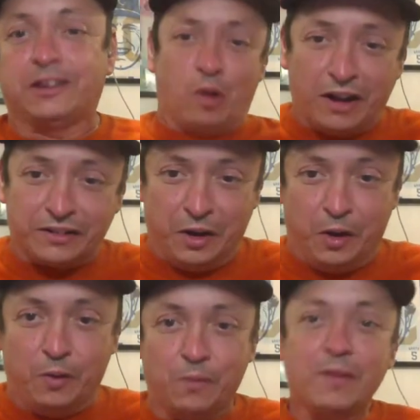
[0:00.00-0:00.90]

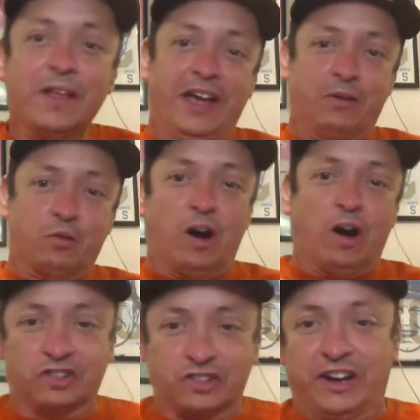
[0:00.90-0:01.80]
Toronto at
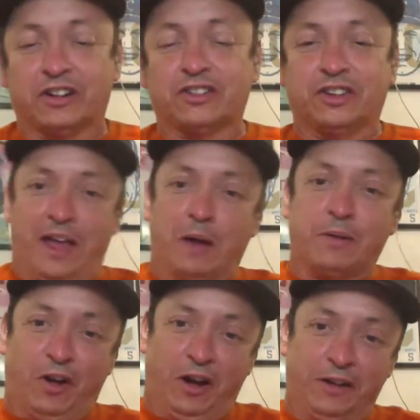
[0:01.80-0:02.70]
Rogers Center, so that'll
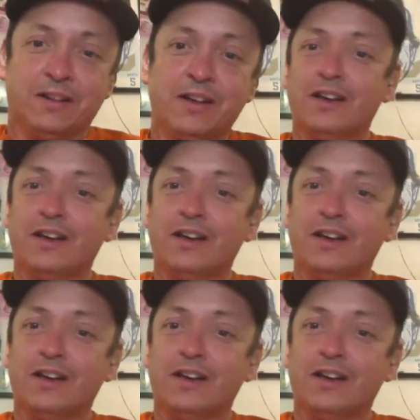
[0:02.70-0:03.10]
be fun.